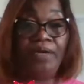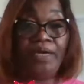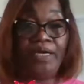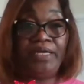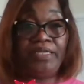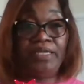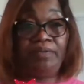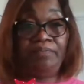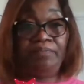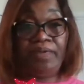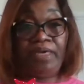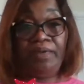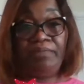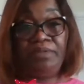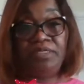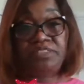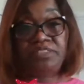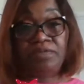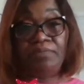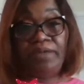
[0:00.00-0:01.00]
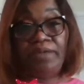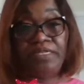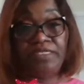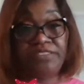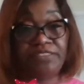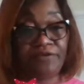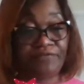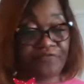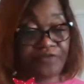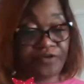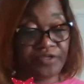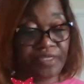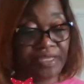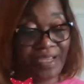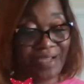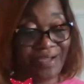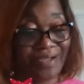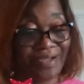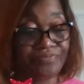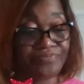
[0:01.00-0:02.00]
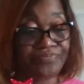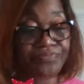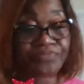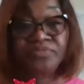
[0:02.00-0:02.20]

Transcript: But it made me somebody different now.